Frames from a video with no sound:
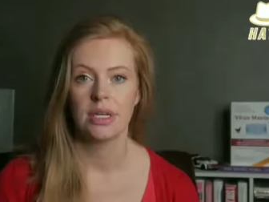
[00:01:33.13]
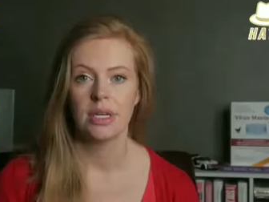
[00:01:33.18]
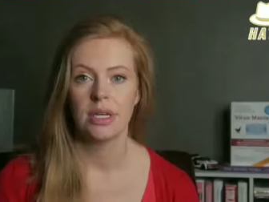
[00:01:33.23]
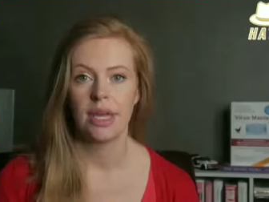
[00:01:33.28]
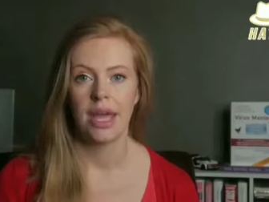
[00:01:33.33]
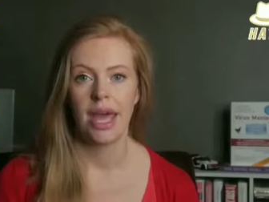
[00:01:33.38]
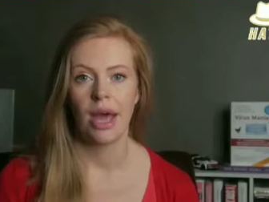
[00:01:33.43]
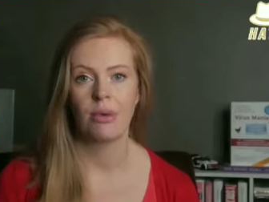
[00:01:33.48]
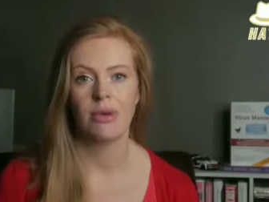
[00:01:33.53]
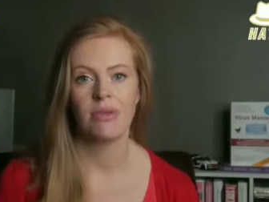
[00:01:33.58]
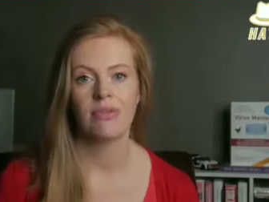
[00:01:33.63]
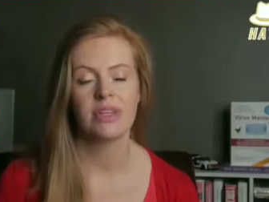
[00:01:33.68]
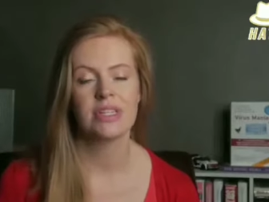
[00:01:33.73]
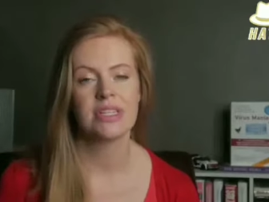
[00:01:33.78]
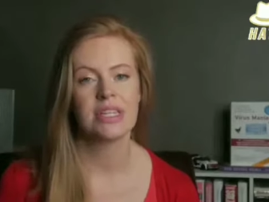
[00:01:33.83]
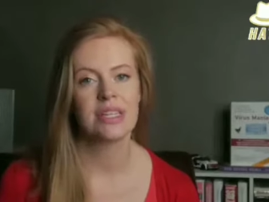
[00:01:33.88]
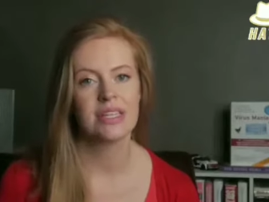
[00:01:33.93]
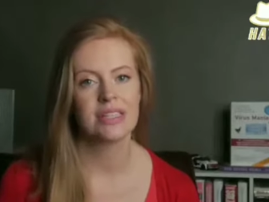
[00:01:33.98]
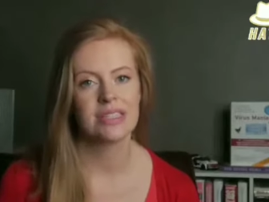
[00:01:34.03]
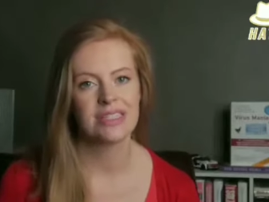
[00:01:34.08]
However,
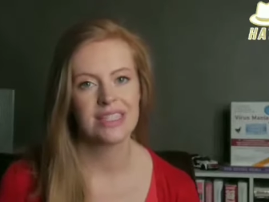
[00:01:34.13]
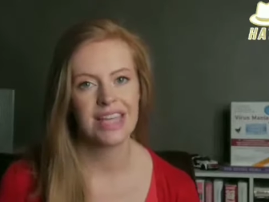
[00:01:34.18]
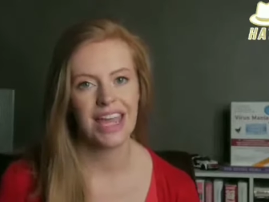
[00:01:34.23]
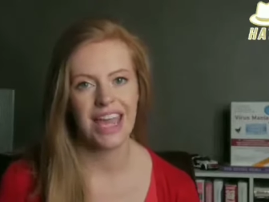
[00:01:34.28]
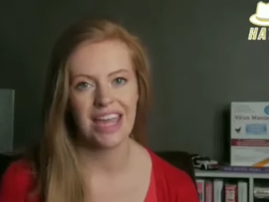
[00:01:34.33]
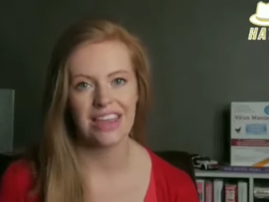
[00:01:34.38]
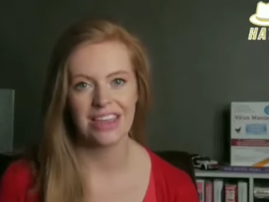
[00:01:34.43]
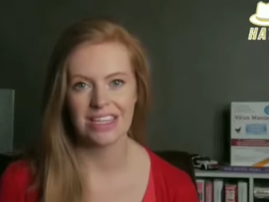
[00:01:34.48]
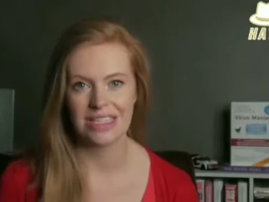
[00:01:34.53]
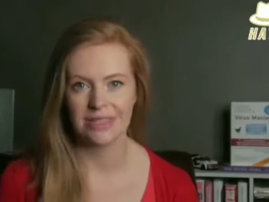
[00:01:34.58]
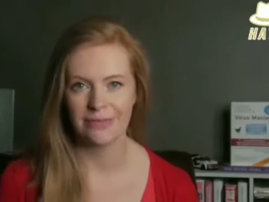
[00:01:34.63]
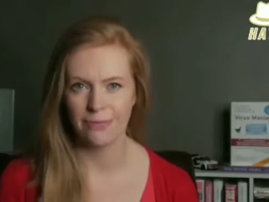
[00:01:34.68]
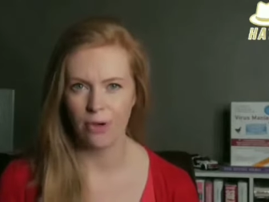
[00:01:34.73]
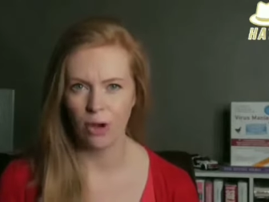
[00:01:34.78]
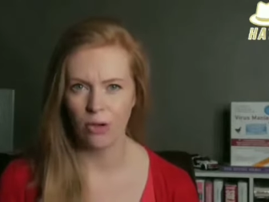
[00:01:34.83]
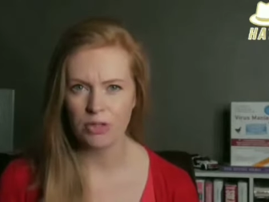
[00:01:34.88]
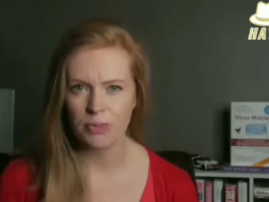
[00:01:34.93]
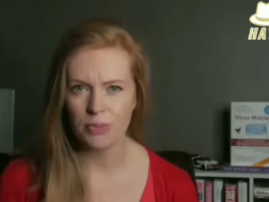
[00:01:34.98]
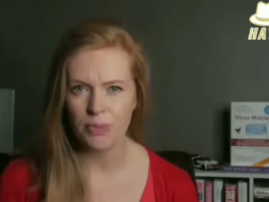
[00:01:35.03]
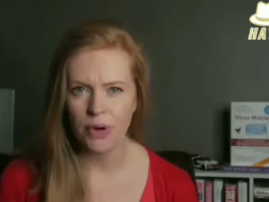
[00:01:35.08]
to this day, these
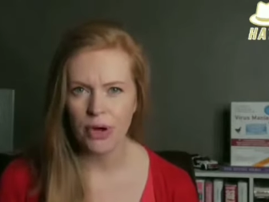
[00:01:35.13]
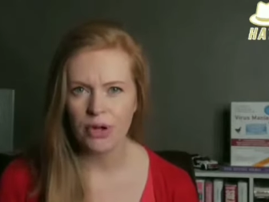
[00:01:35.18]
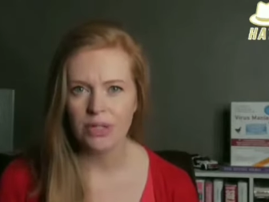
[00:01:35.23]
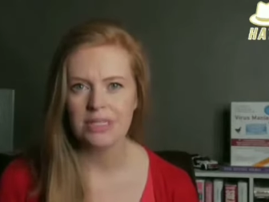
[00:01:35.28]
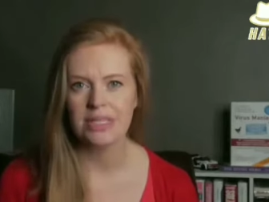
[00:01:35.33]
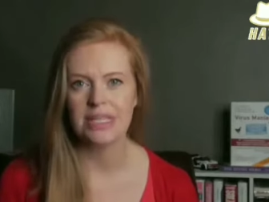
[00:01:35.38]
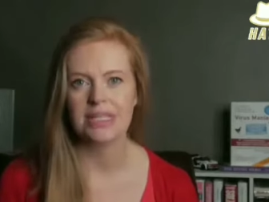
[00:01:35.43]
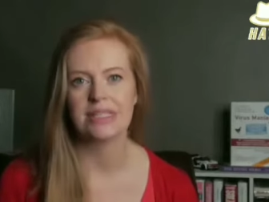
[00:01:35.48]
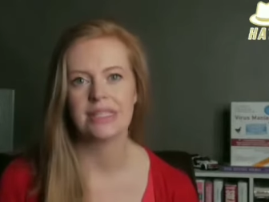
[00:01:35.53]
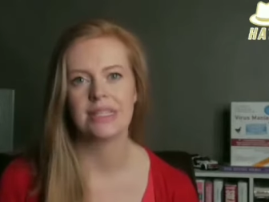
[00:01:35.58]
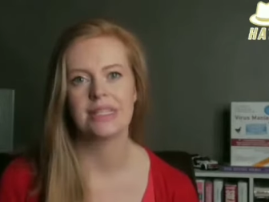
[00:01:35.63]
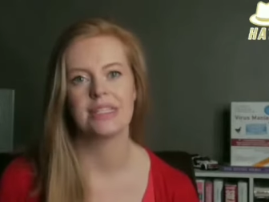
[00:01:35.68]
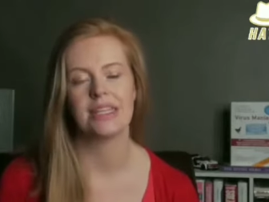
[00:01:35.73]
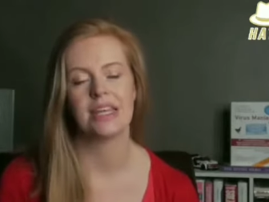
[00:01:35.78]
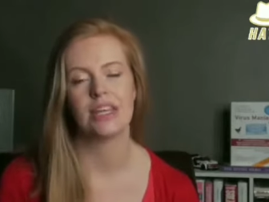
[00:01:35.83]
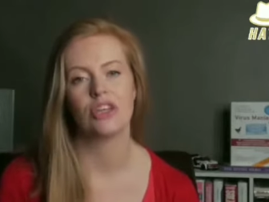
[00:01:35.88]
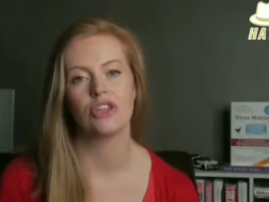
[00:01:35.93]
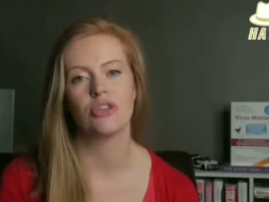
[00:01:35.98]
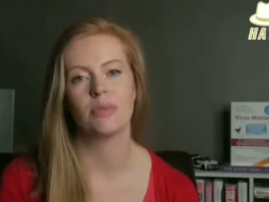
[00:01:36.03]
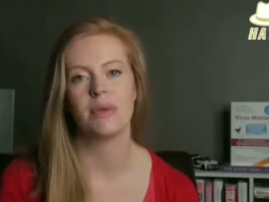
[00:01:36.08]
false proxies
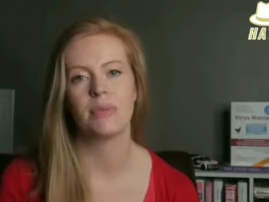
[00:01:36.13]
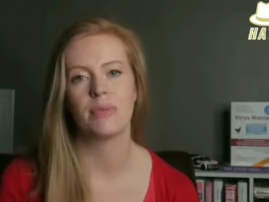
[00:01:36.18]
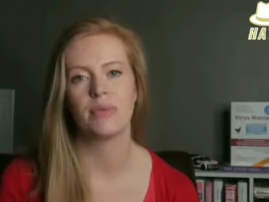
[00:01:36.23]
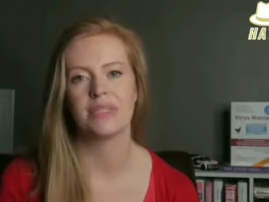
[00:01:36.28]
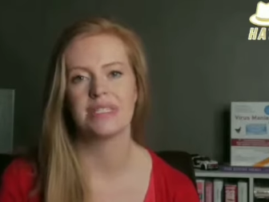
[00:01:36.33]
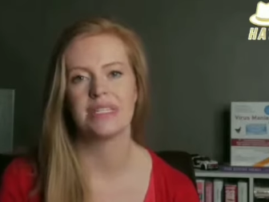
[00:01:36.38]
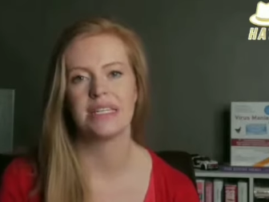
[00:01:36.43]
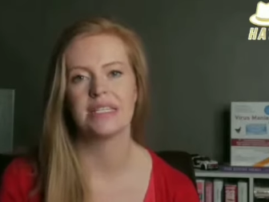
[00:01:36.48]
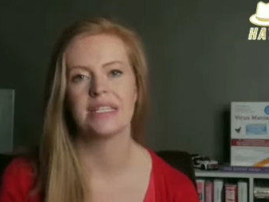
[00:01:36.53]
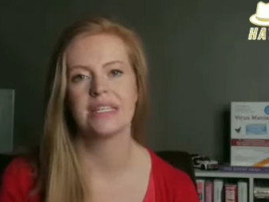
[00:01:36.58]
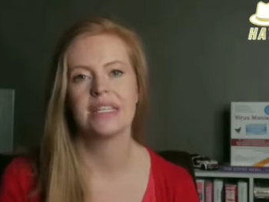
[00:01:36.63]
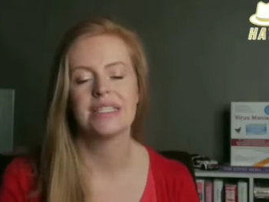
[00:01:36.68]
continue to be presented